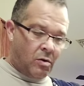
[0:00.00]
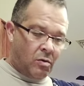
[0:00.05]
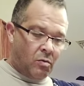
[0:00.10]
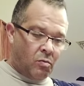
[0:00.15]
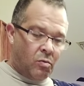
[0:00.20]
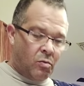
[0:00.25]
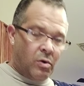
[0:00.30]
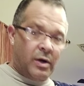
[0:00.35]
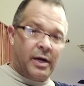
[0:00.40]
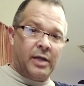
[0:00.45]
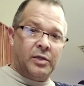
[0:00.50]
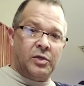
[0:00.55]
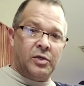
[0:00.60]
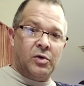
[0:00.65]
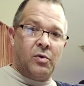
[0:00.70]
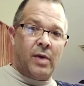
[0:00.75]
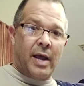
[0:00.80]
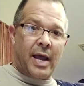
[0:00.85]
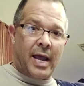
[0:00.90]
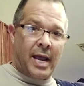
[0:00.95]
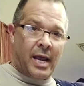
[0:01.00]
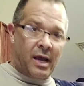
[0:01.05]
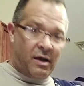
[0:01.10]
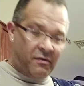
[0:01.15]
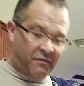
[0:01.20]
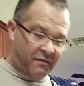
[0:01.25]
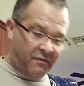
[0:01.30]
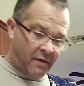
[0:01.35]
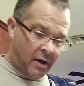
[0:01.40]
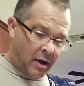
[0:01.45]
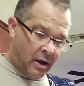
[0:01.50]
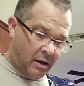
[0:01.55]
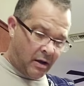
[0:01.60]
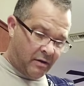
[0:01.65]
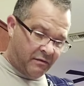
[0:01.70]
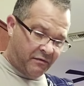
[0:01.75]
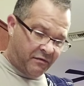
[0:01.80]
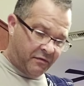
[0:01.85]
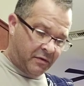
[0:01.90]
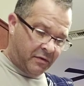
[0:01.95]
We're going to do half
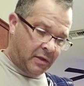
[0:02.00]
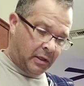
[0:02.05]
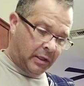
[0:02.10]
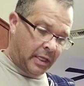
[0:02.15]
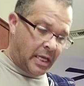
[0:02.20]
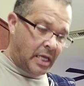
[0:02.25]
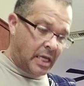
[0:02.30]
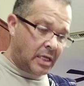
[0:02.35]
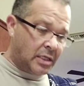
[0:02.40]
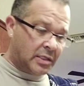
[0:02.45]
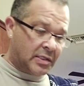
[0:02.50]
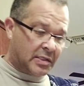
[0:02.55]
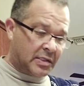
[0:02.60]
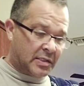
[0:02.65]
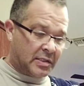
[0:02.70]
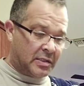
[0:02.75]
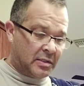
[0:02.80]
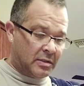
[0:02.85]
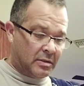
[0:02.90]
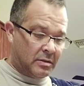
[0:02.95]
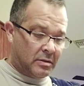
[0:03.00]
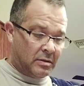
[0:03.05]
of the leeks